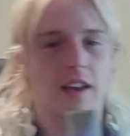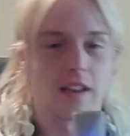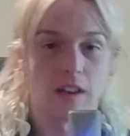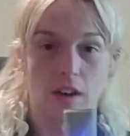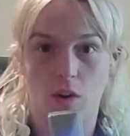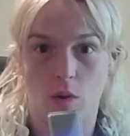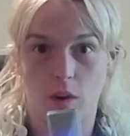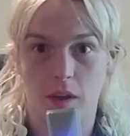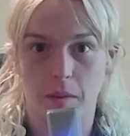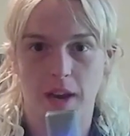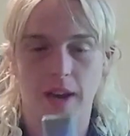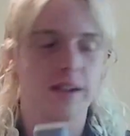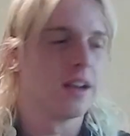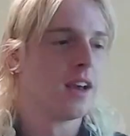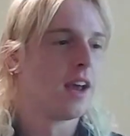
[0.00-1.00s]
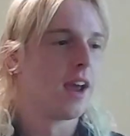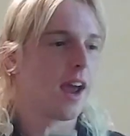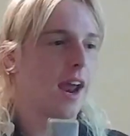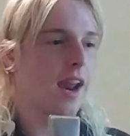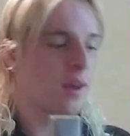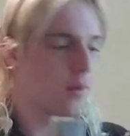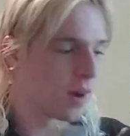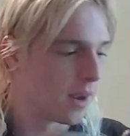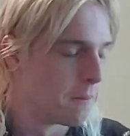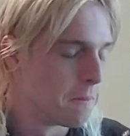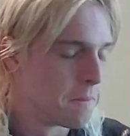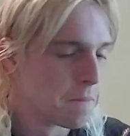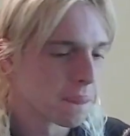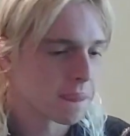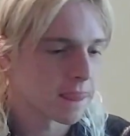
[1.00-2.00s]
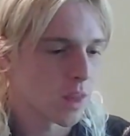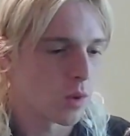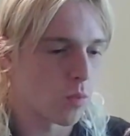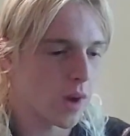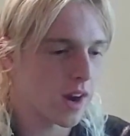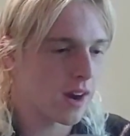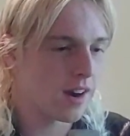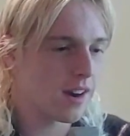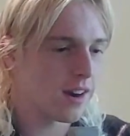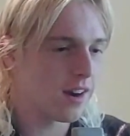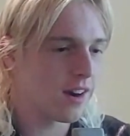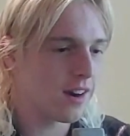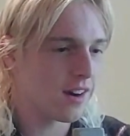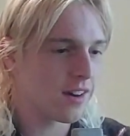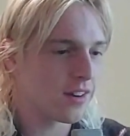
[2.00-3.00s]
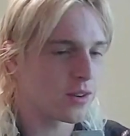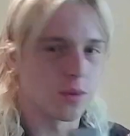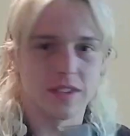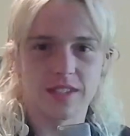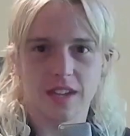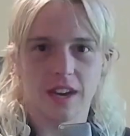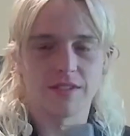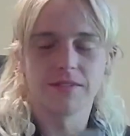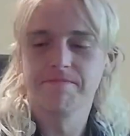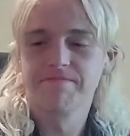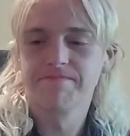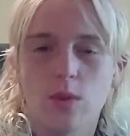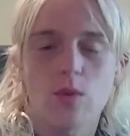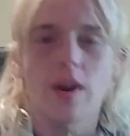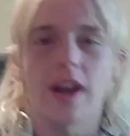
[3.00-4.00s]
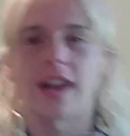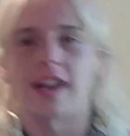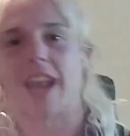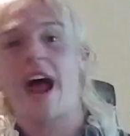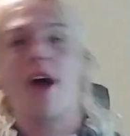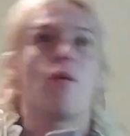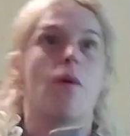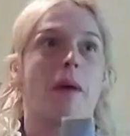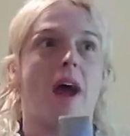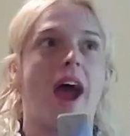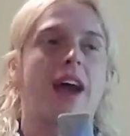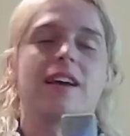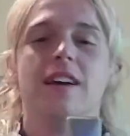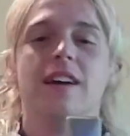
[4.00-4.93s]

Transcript: You know what I mean? Anyway, we're doing stuff, and now we're back.